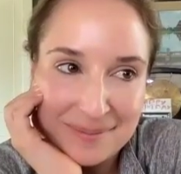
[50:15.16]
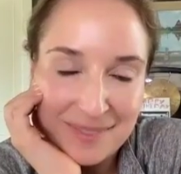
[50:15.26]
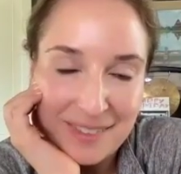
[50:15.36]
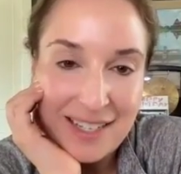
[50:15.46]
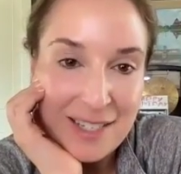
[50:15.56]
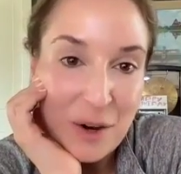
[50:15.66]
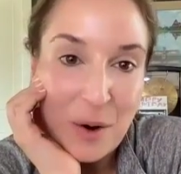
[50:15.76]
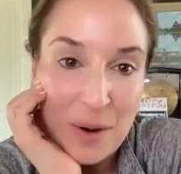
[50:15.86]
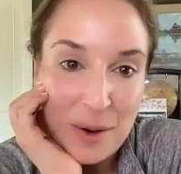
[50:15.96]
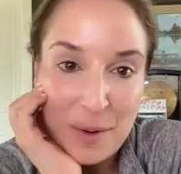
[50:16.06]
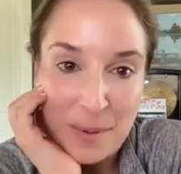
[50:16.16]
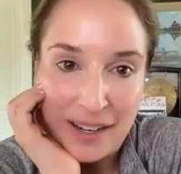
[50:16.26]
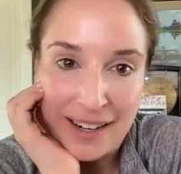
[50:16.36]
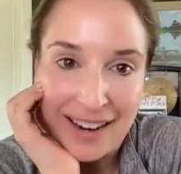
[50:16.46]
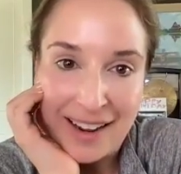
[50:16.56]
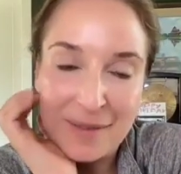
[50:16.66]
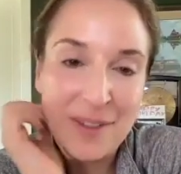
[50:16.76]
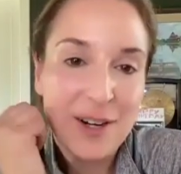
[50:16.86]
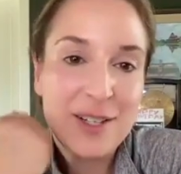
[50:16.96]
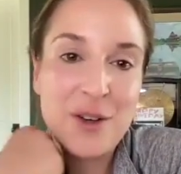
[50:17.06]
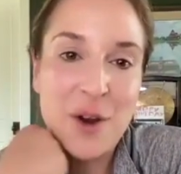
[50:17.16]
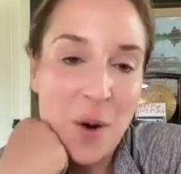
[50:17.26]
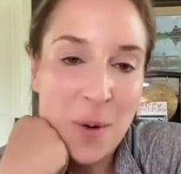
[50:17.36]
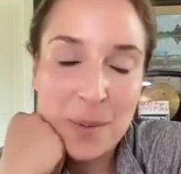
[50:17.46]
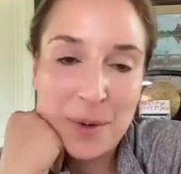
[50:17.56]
it's so human. There's no